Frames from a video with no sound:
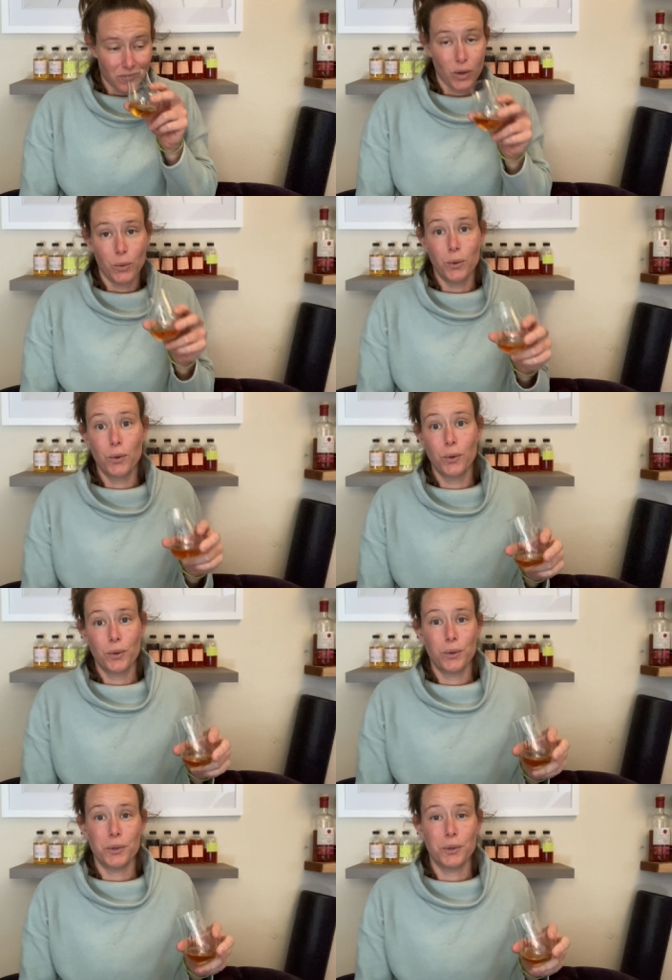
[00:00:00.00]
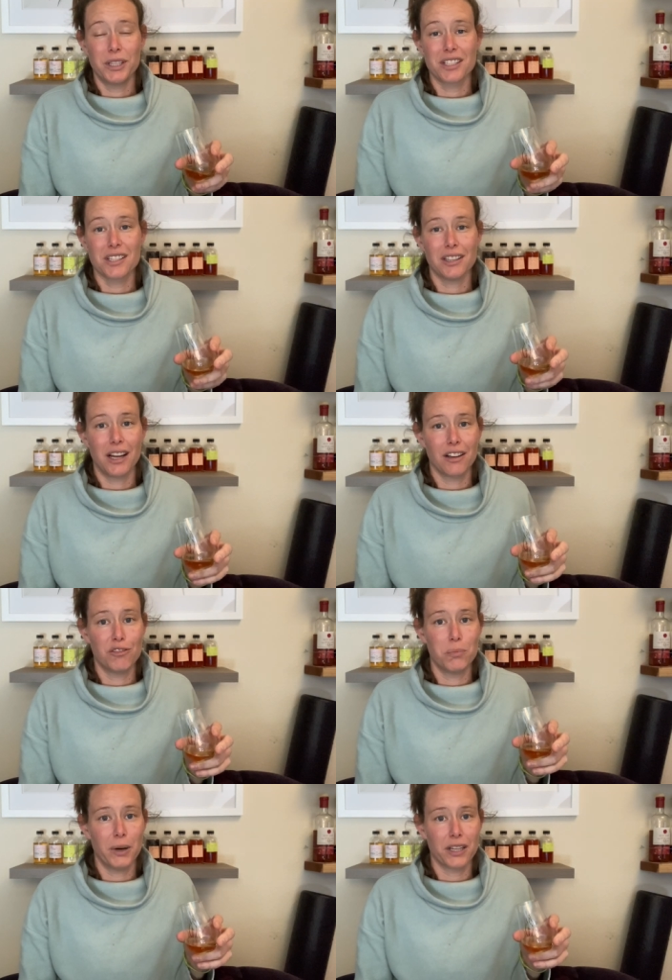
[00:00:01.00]
Ooh, there's a lot of
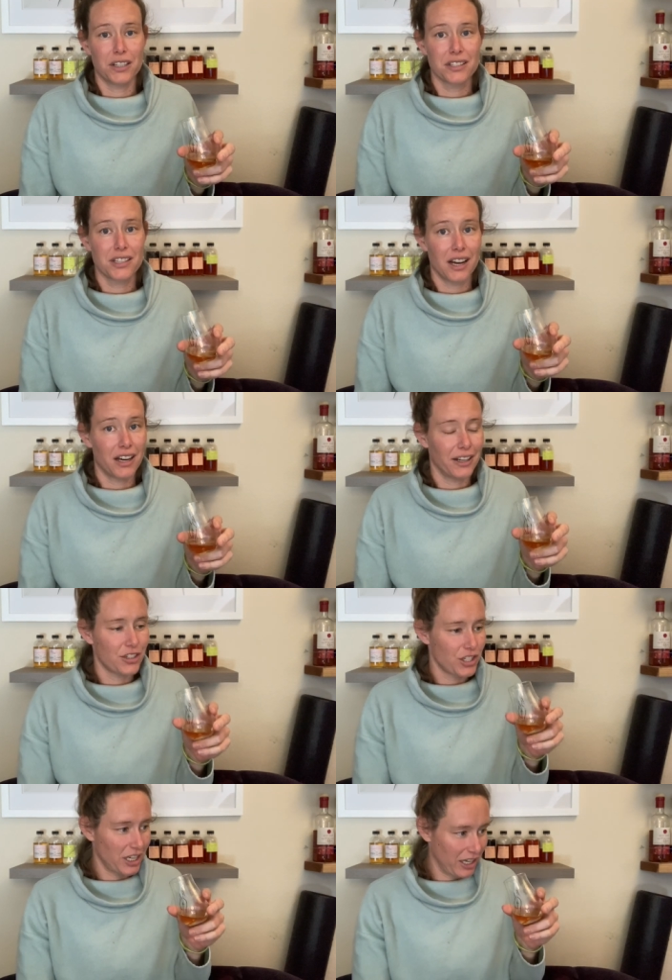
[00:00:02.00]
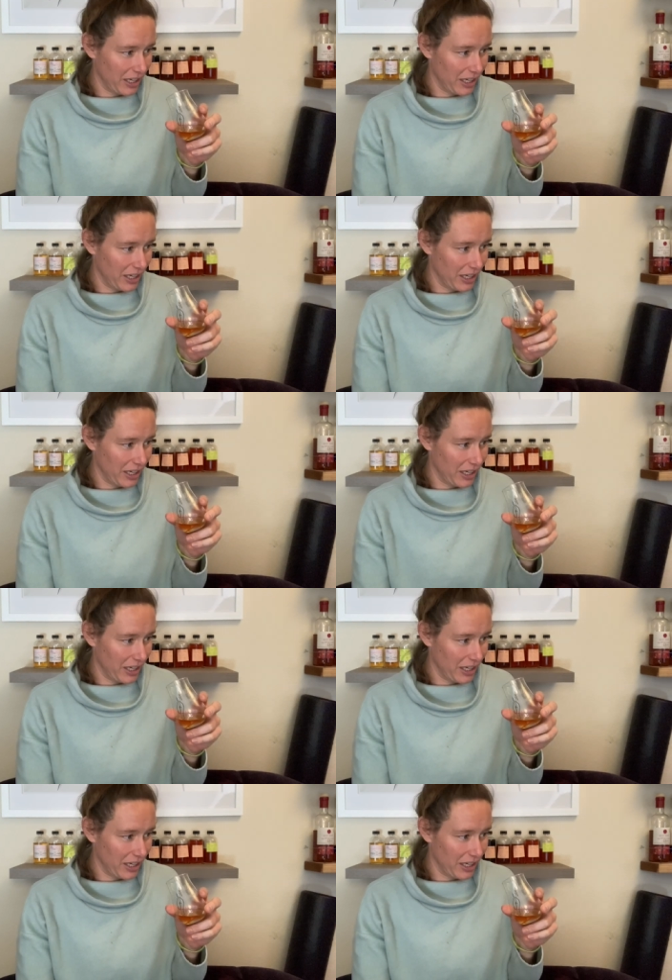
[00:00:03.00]
butterscotch.